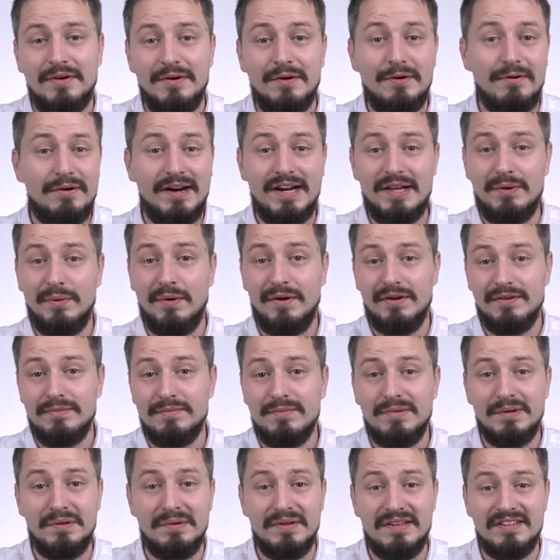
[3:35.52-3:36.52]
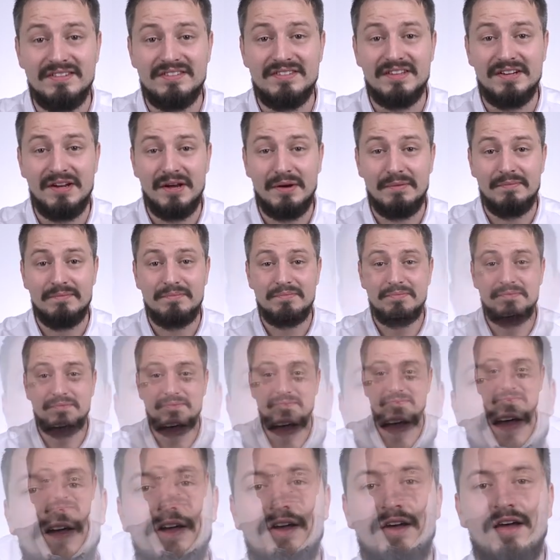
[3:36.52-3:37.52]
or anyone who needs to know.
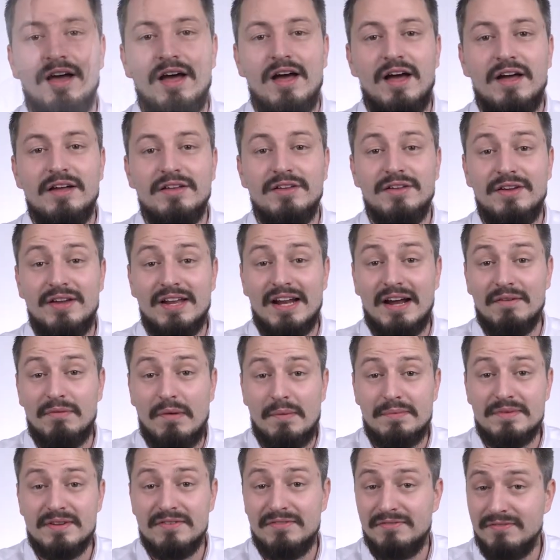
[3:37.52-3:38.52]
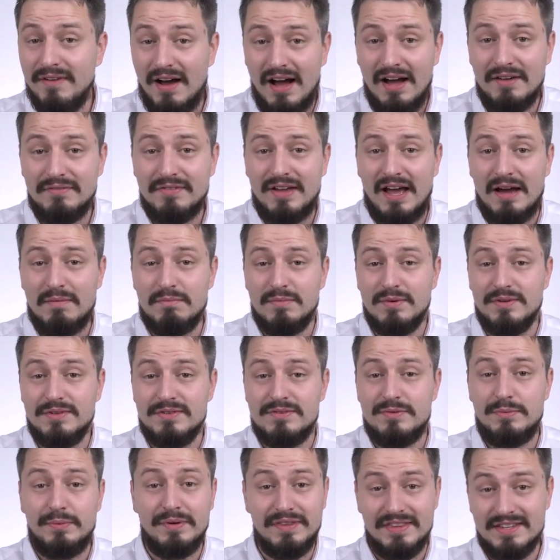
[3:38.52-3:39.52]
You can have up to 5
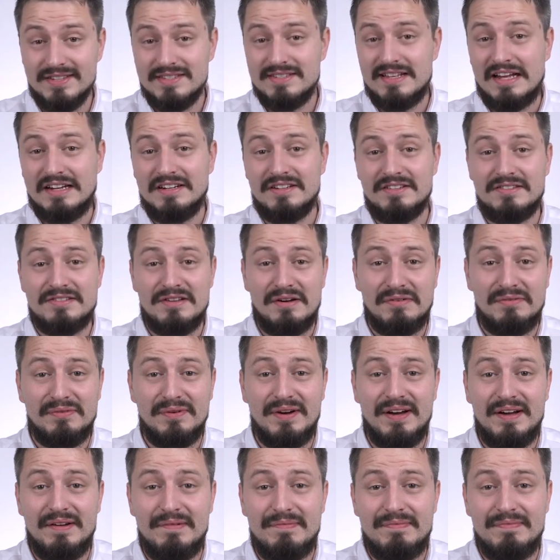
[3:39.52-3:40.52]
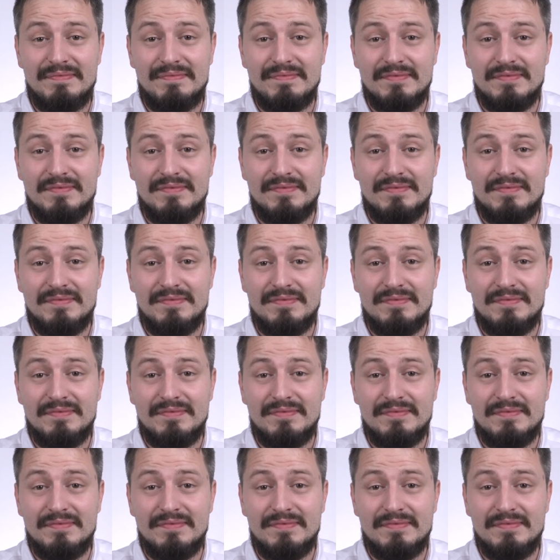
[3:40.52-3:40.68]
cameras with the standard software